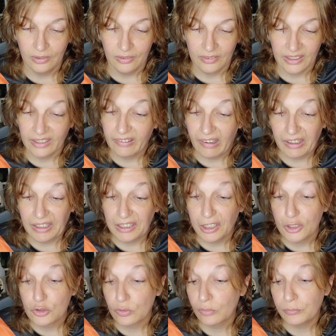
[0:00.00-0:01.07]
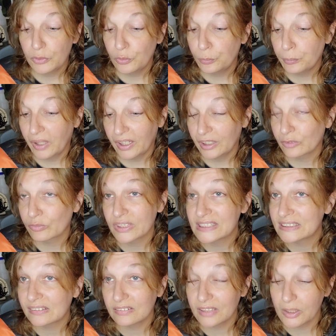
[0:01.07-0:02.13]
Can I attribute my
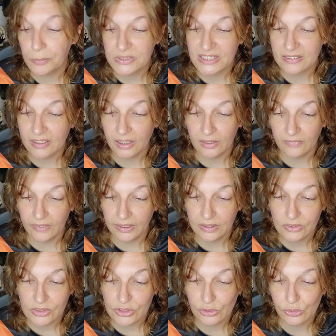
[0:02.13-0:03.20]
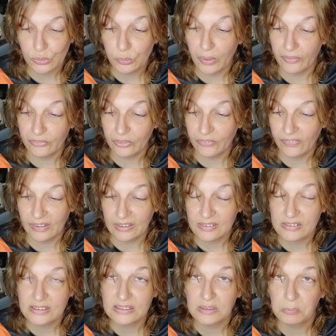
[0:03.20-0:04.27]
recent leaps in healing to other
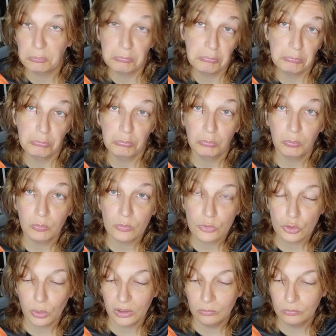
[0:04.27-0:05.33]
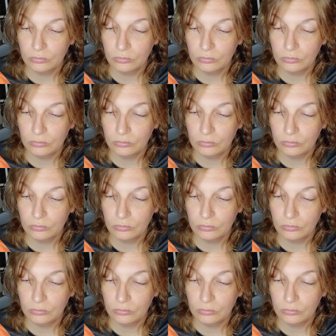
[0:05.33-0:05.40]
things? Sure.